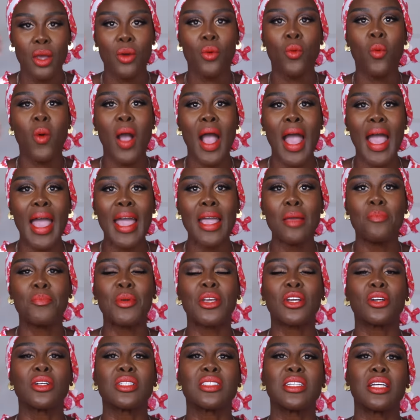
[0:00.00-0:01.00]
Why?
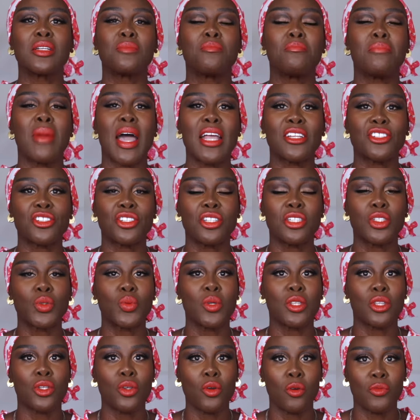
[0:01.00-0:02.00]
Because it matches
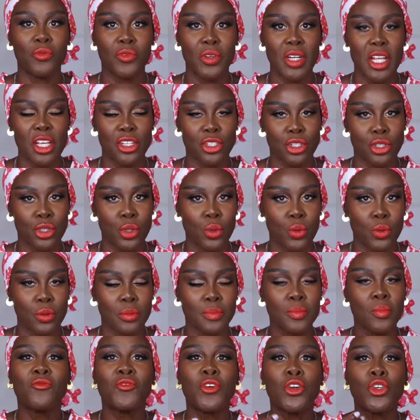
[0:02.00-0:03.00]
with your flesh
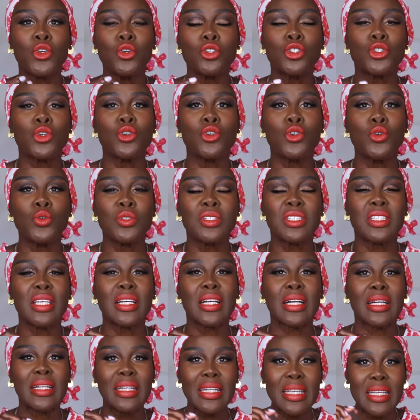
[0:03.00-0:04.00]
tone. For you to use the
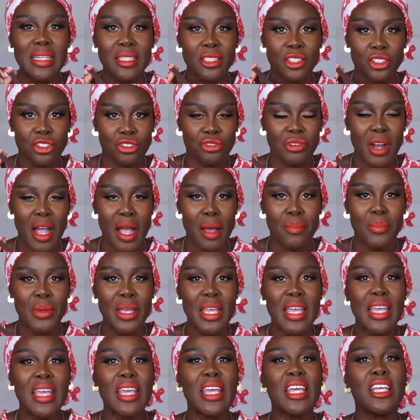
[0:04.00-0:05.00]
clear strap
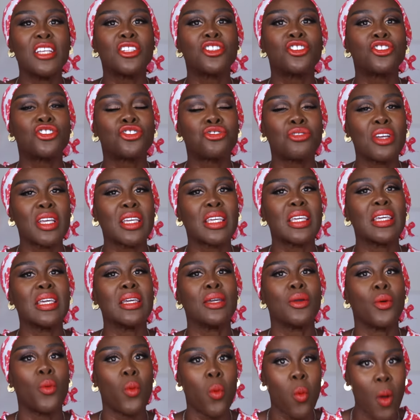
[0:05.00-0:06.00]
is
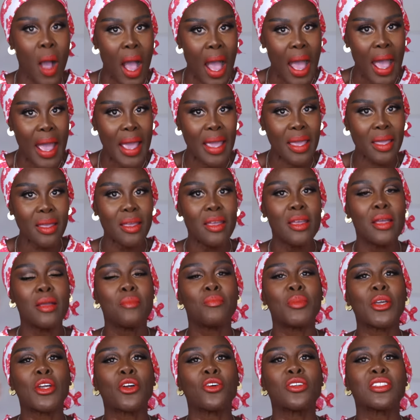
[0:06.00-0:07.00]
tricky. Why?
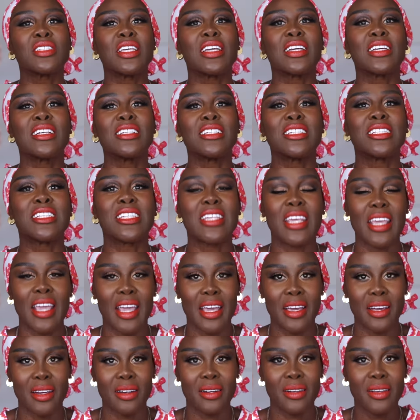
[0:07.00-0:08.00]
Because it can
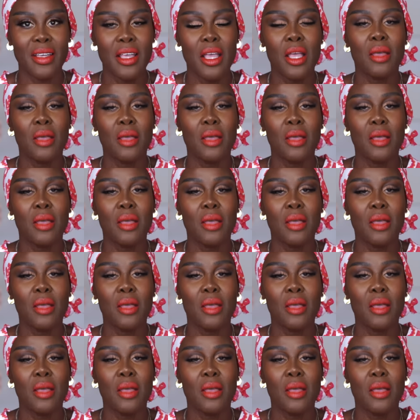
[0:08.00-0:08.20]
tear.